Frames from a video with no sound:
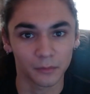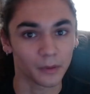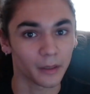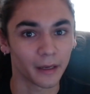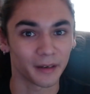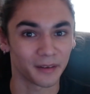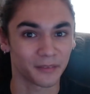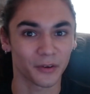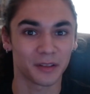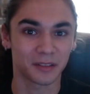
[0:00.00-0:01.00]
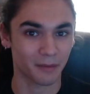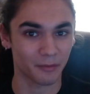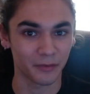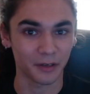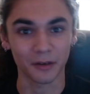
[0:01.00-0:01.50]
And for this type
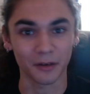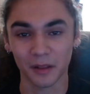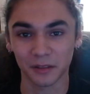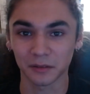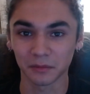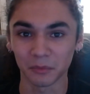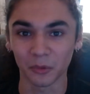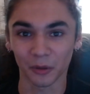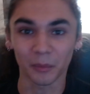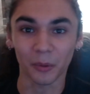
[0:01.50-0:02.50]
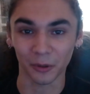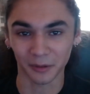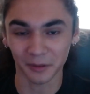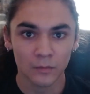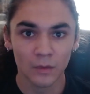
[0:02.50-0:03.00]
of video, that's more
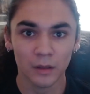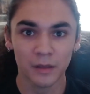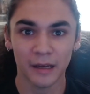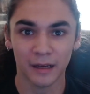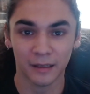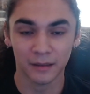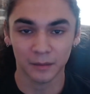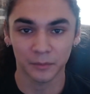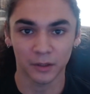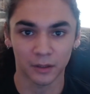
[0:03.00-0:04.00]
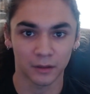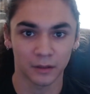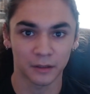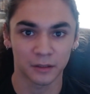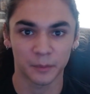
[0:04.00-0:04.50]
important. Yeah, I'm going to
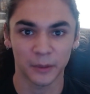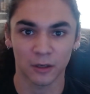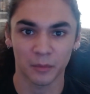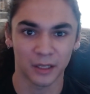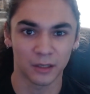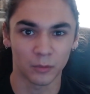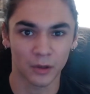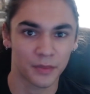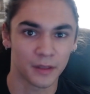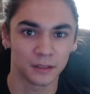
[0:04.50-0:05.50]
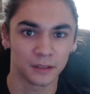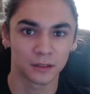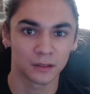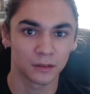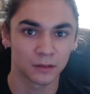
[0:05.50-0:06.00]
experiment with
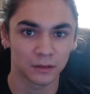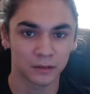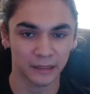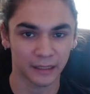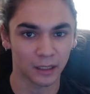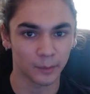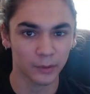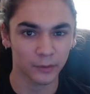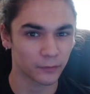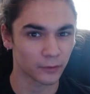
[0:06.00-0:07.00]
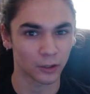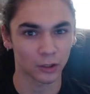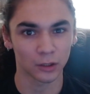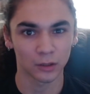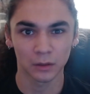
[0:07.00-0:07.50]
this setup
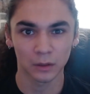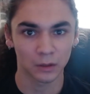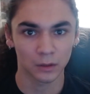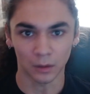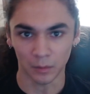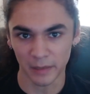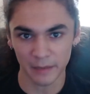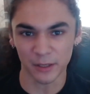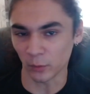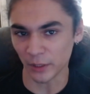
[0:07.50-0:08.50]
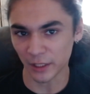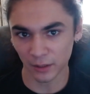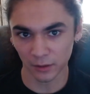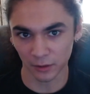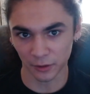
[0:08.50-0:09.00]
for maybe a week
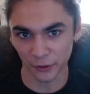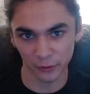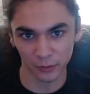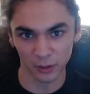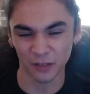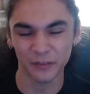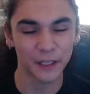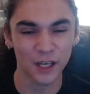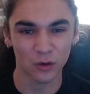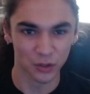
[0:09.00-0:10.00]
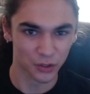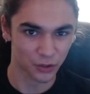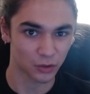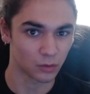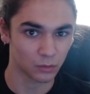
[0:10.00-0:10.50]
or two or a video or
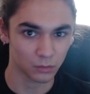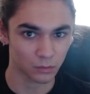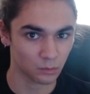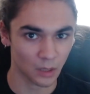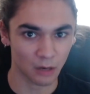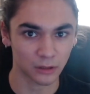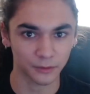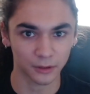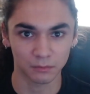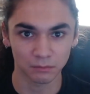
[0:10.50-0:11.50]
two, however